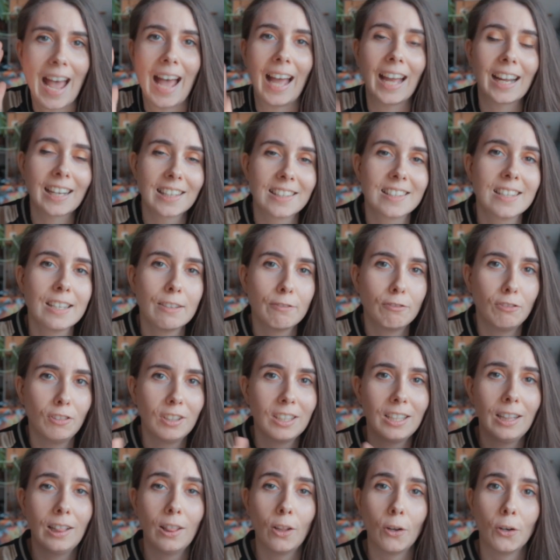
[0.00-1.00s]

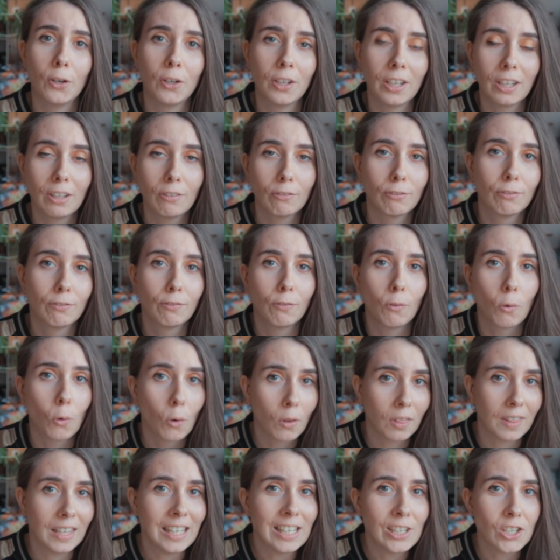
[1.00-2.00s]
actively learning
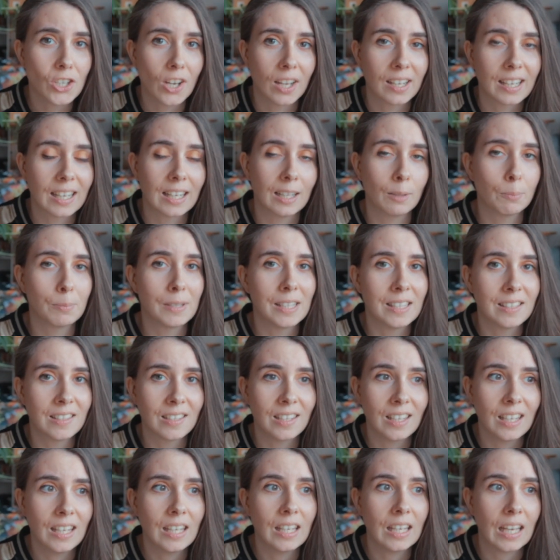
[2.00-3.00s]
for the
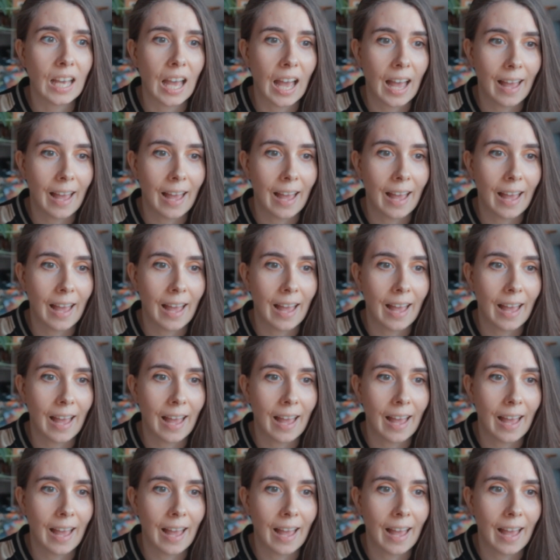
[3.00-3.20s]
JLPT